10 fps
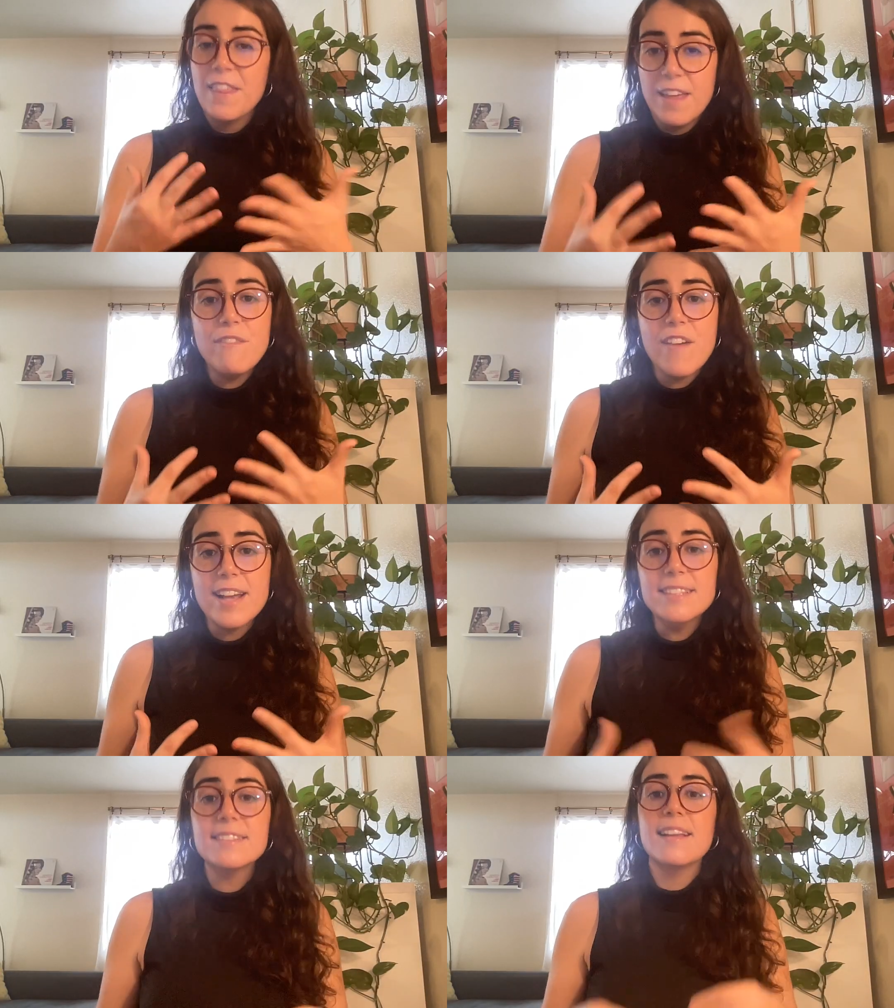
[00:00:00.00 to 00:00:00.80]
they
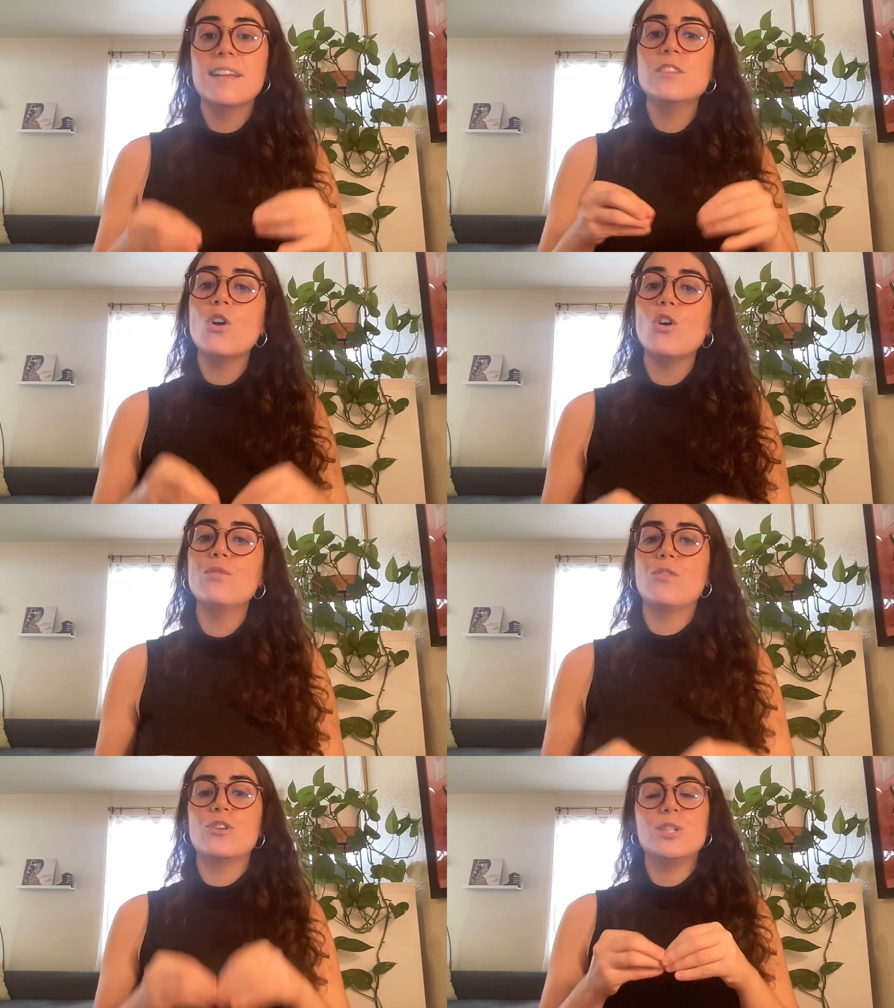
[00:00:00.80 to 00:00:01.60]
face and call
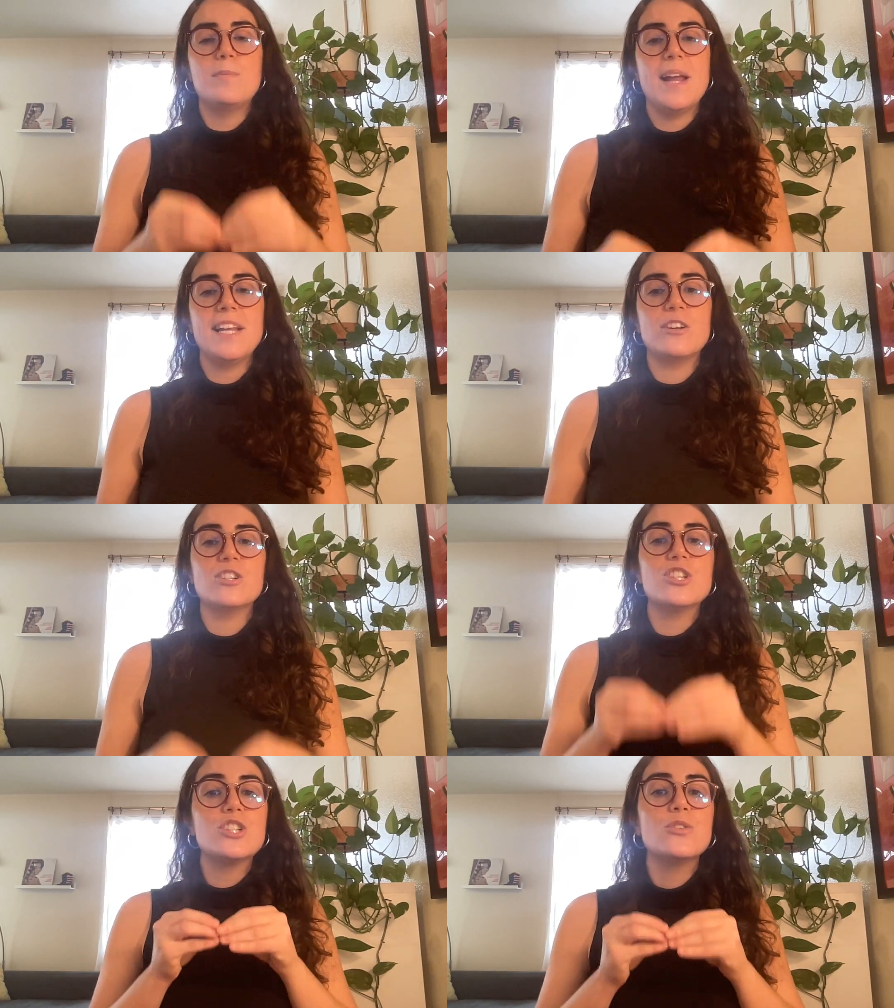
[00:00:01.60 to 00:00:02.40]
for
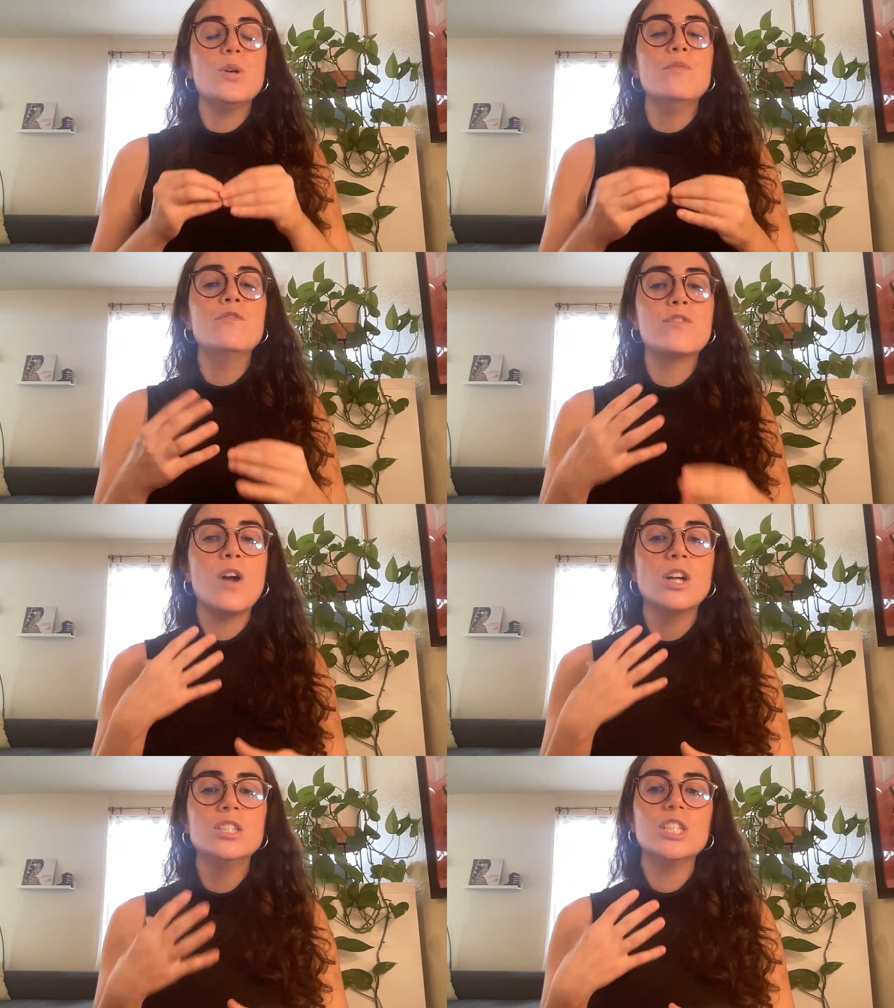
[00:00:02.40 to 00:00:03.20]
Spaniards to
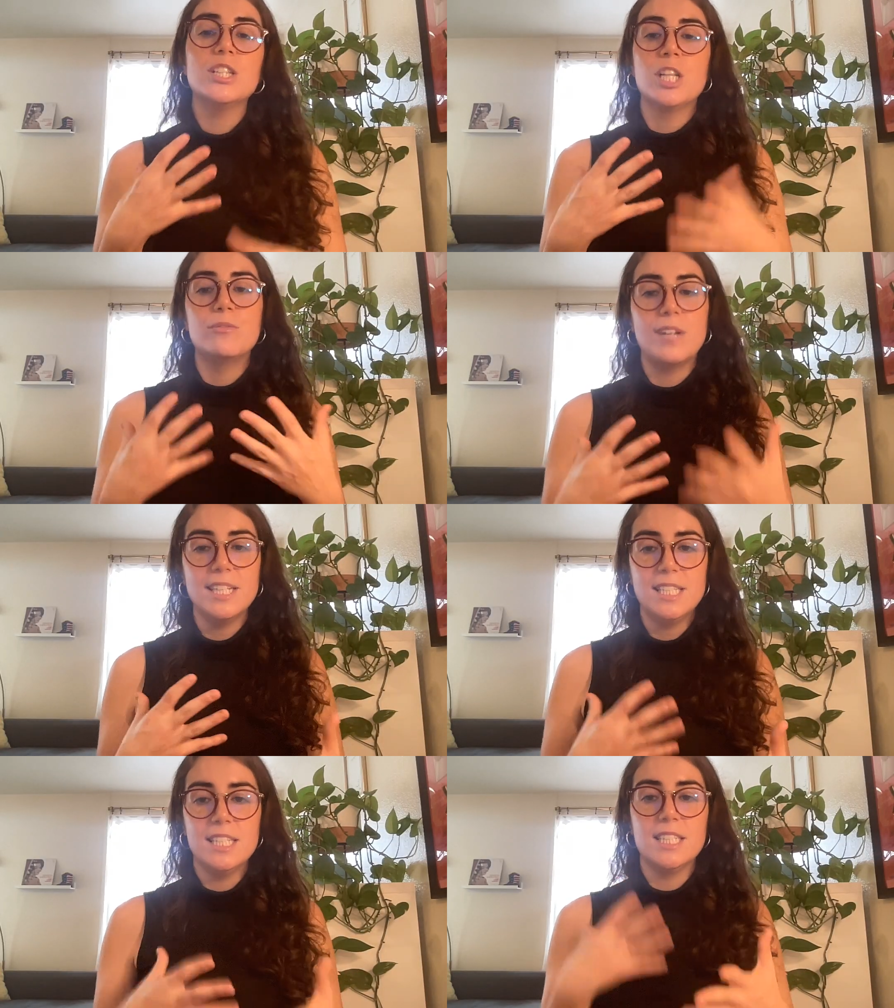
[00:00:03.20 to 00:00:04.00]
confront the
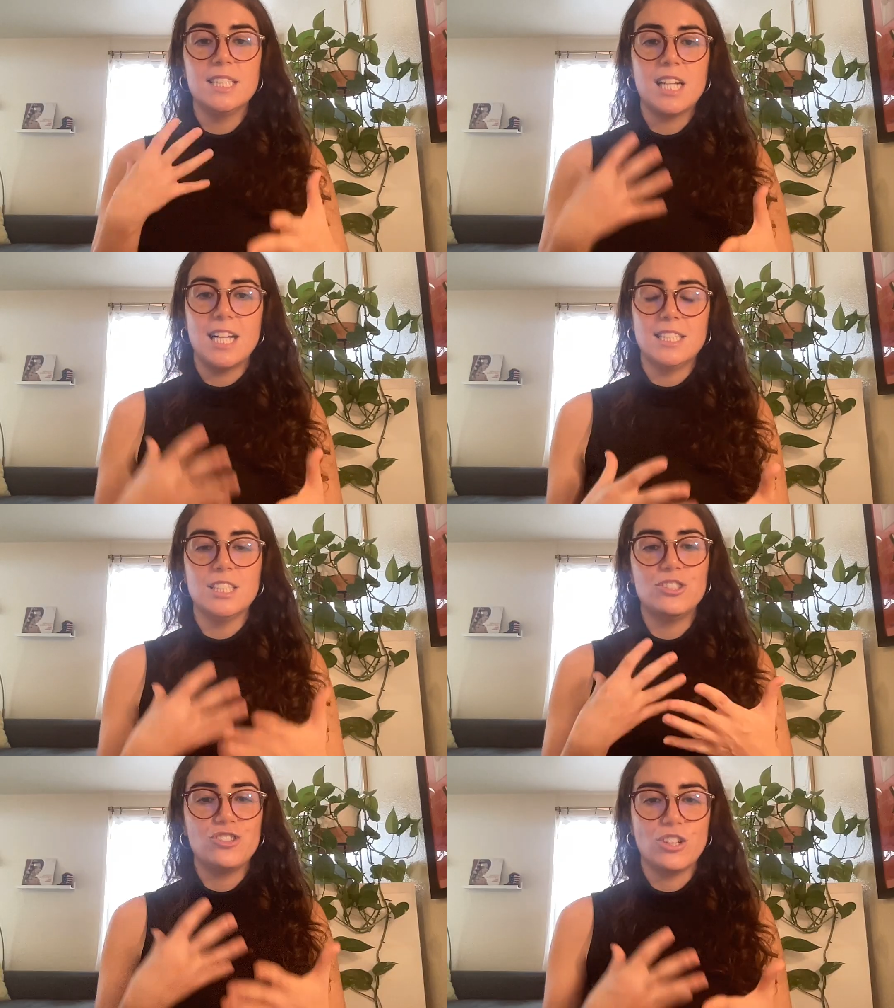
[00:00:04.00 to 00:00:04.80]
racist and
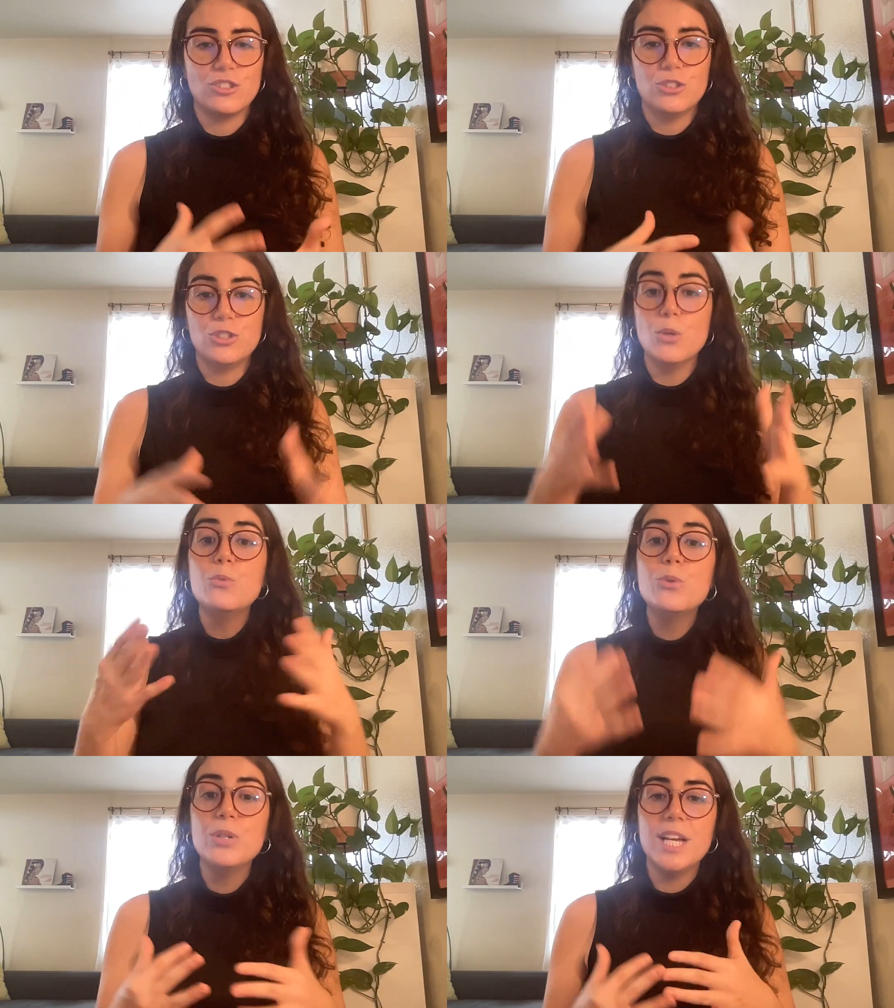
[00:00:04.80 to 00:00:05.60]
classist structures
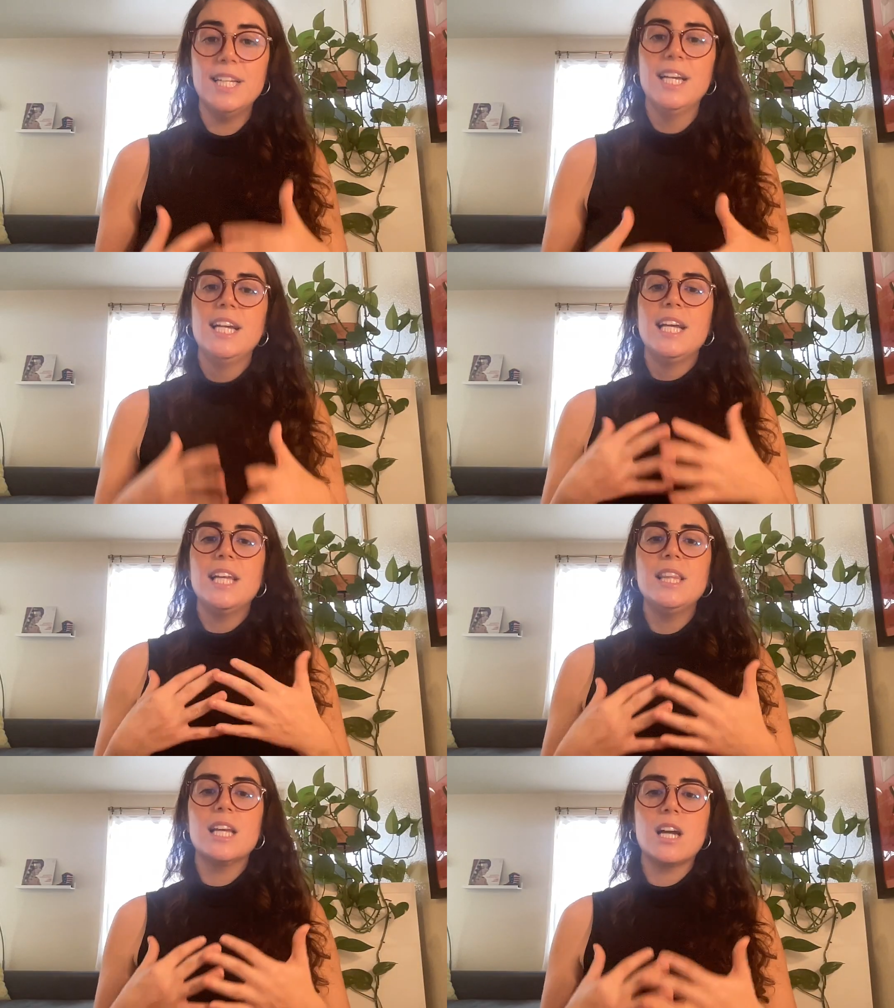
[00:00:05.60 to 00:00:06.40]
rooted
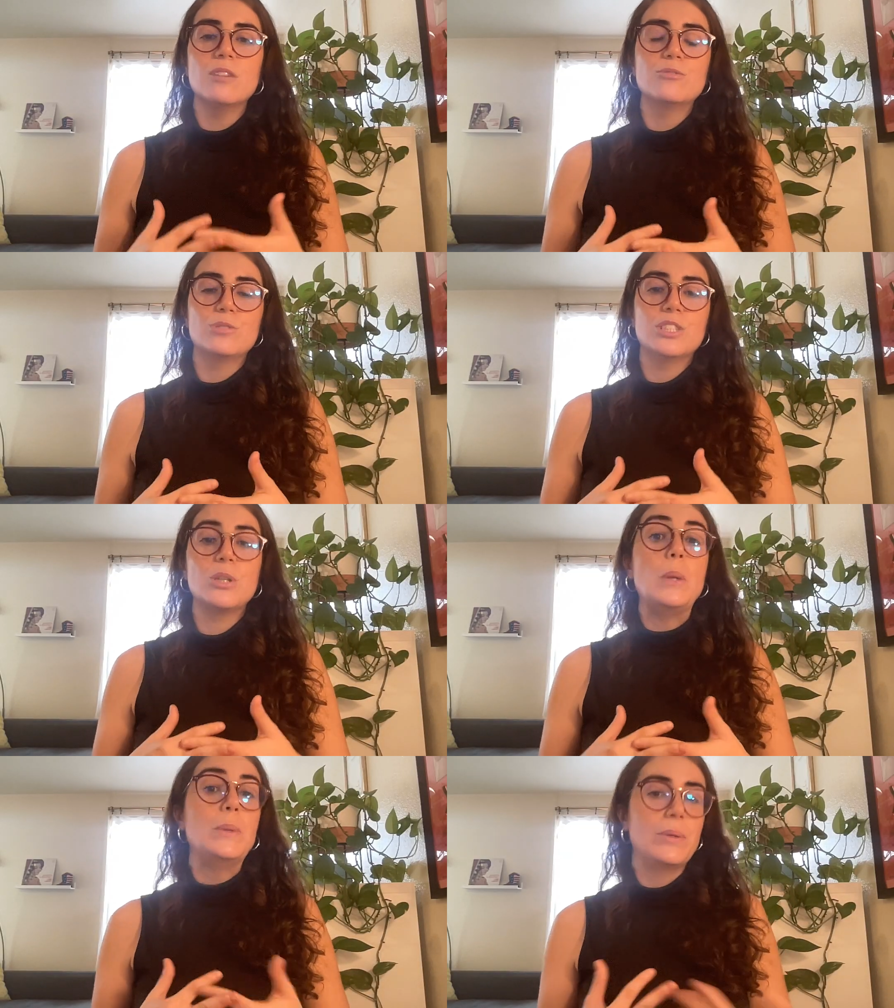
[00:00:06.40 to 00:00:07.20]
in the country's
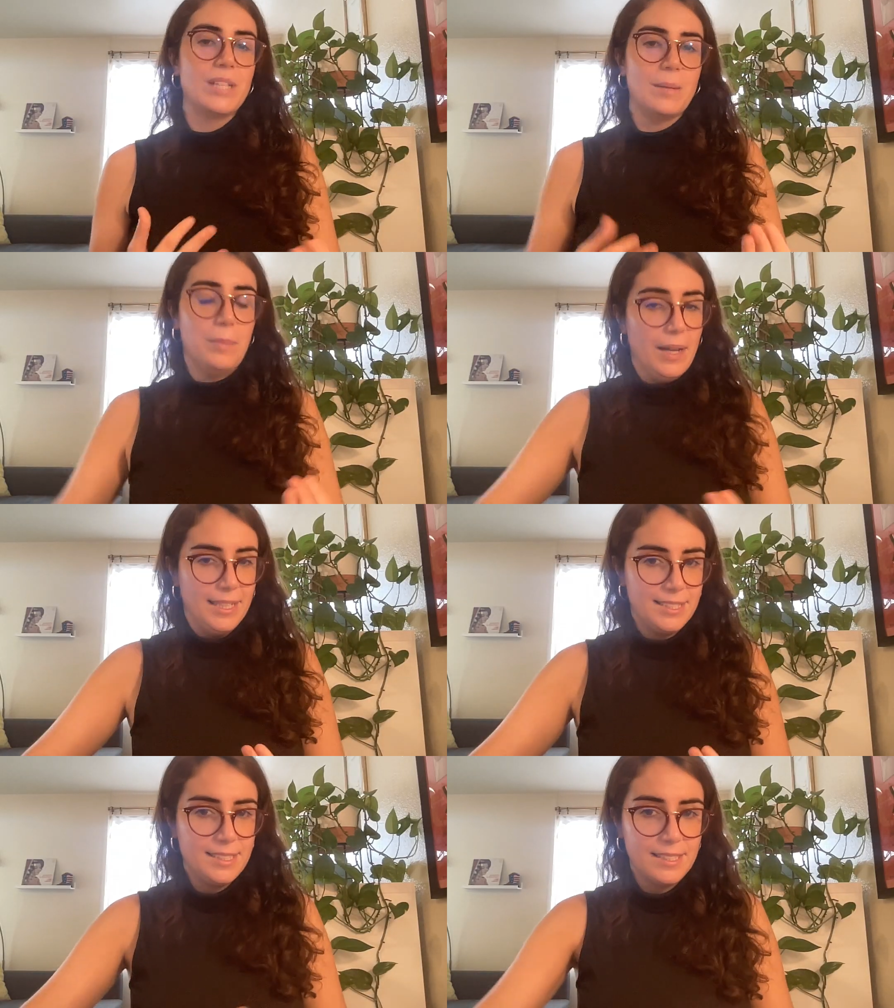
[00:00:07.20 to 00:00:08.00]
colonial
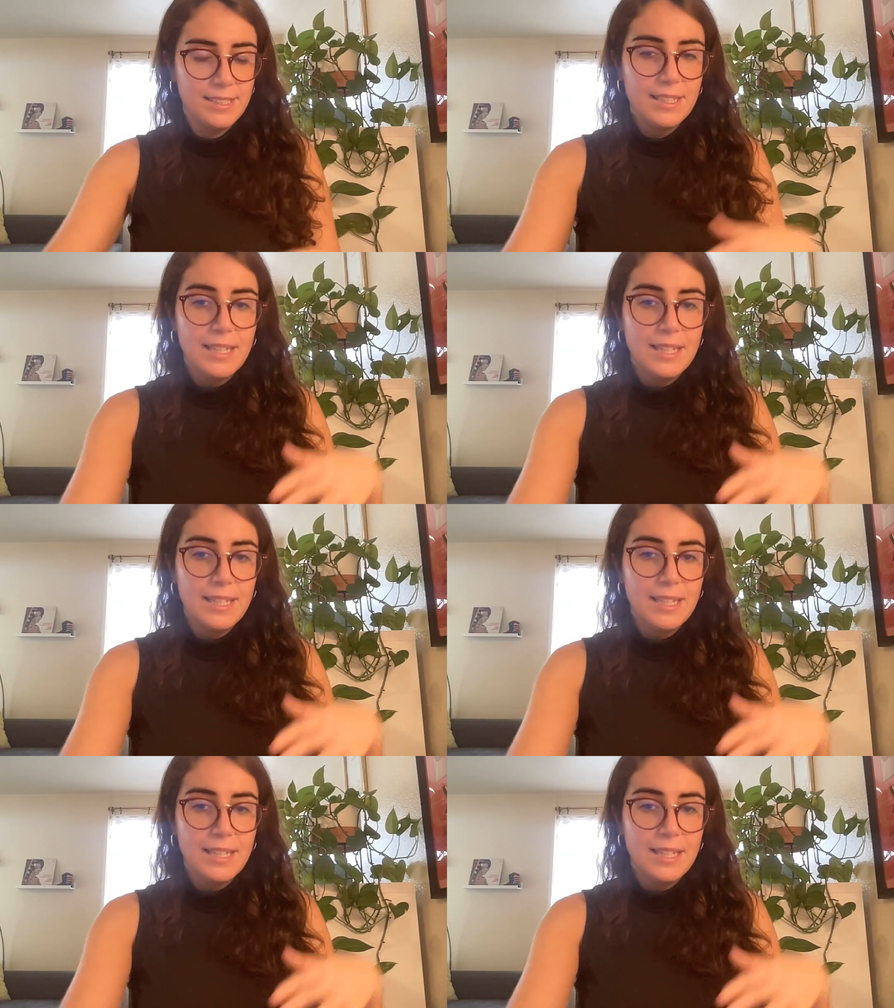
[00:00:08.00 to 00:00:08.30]
past.